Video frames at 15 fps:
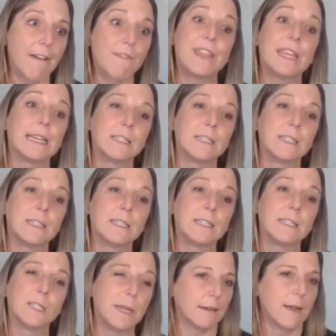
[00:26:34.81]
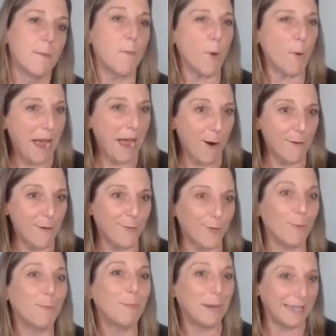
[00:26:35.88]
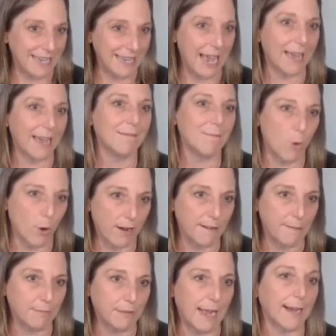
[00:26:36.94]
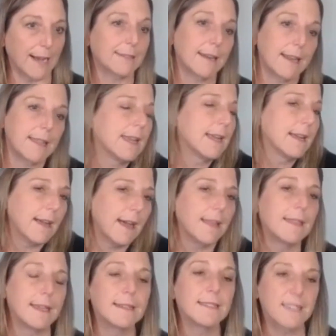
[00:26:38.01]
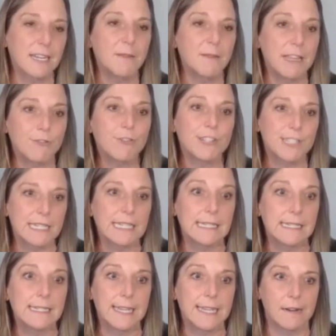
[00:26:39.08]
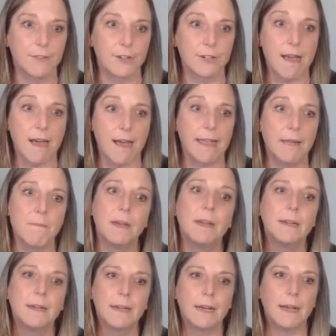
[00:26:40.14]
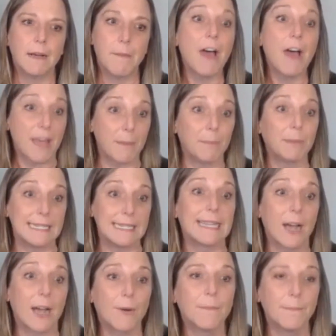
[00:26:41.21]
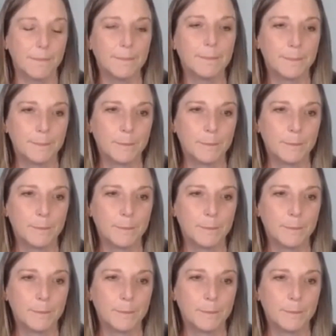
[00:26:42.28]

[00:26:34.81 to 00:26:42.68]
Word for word: have things be more powerful but yet more complex and i think i think it's going to be interesting to see over time um, how that plays out